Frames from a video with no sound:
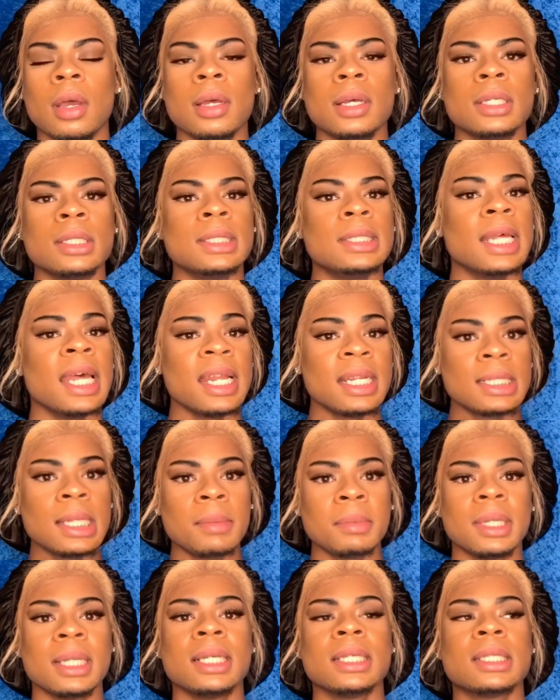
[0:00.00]
said
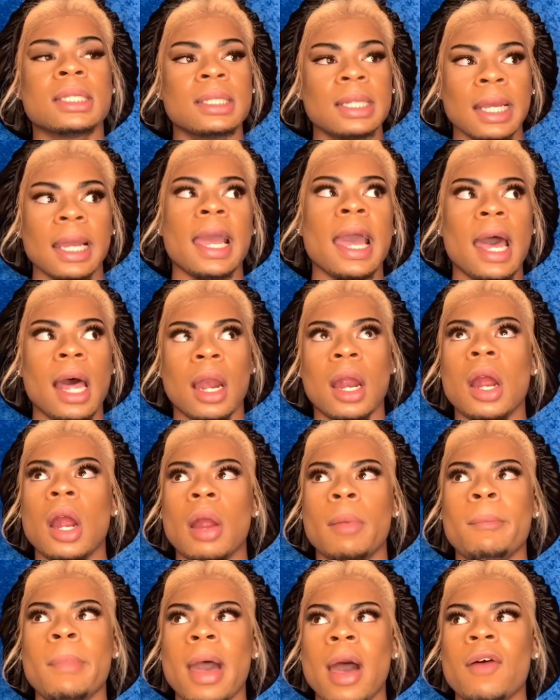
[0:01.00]
something slick out of
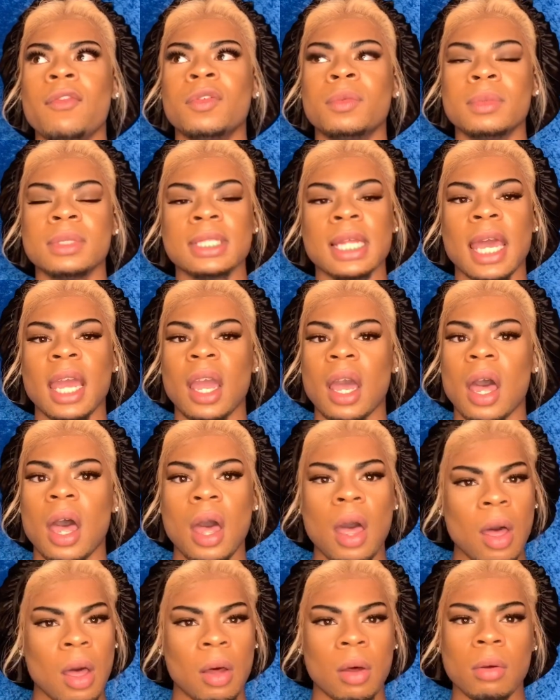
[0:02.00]
her mouth and was like,
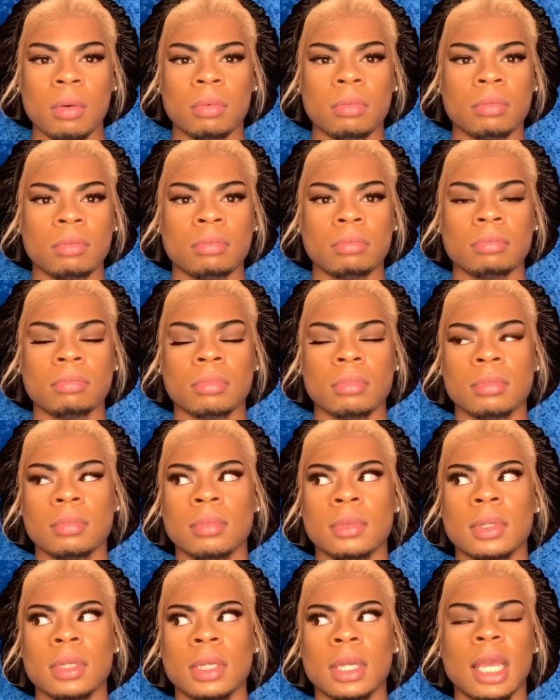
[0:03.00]
oh,
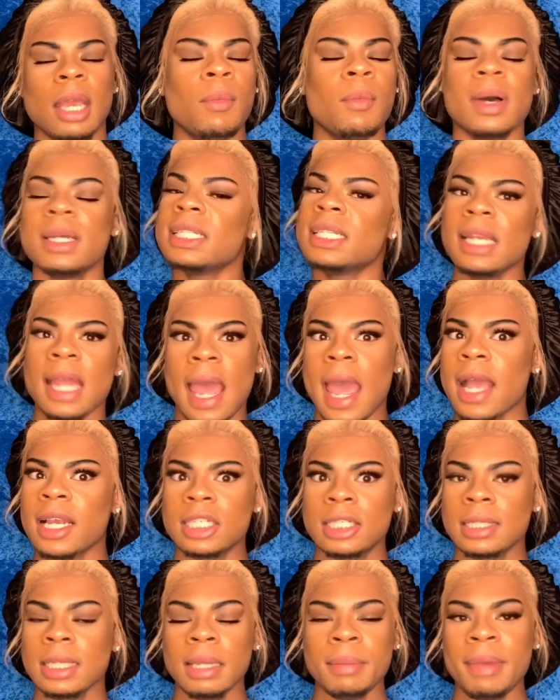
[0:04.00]
it wasn't
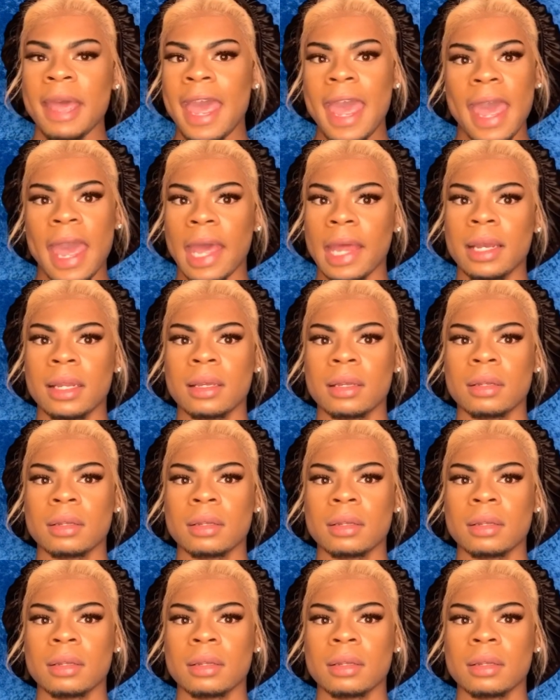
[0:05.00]
actually bad.